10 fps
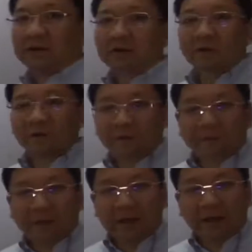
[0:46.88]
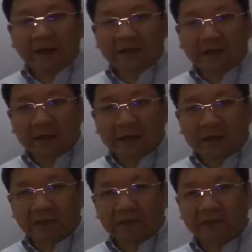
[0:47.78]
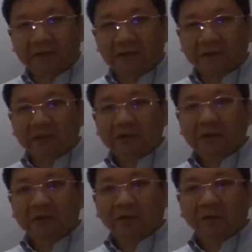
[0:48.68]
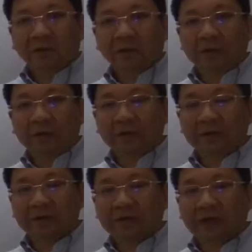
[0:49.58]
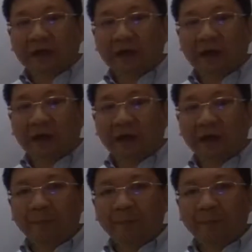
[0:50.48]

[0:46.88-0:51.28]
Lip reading: You will find that the numerators are